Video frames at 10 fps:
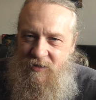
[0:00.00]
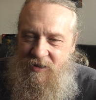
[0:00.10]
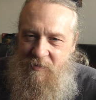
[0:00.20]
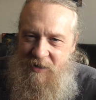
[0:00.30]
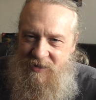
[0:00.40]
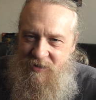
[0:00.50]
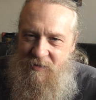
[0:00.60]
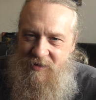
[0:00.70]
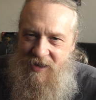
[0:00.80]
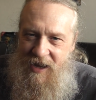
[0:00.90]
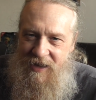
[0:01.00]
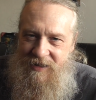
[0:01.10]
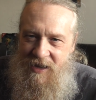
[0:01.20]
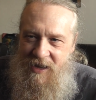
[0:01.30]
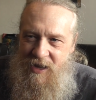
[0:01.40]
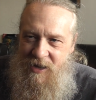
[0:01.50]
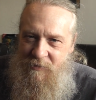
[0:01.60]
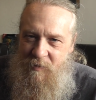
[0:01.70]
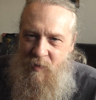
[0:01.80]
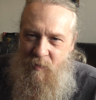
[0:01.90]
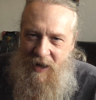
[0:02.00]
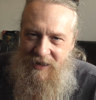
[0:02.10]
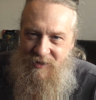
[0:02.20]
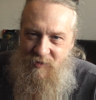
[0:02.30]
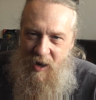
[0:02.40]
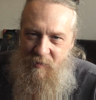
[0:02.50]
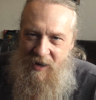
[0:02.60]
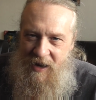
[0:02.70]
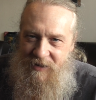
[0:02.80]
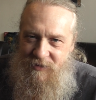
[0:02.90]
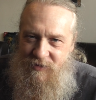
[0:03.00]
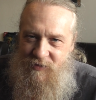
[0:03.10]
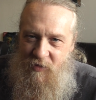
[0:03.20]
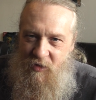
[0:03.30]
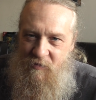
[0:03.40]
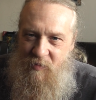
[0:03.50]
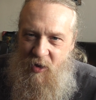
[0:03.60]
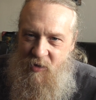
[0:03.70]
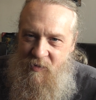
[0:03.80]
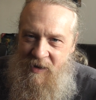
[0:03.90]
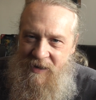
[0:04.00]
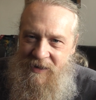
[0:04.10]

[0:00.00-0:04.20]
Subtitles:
commit suicide with my pants round my ankles full of poo.